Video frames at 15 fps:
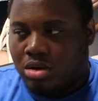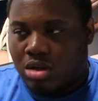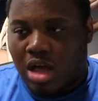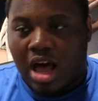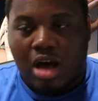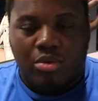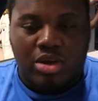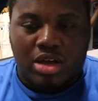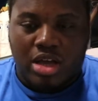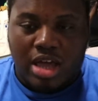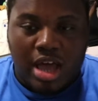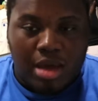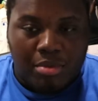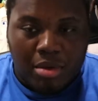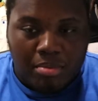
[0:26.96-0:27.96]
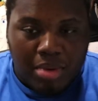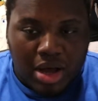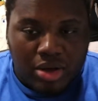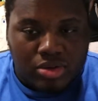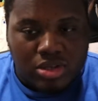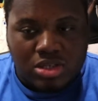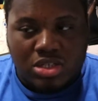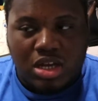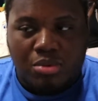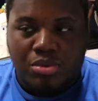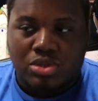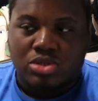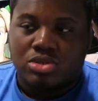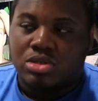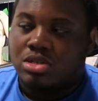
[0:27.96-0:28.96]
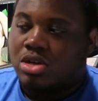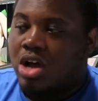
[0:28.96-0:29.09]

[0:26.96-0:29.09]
How we came about this opportunity,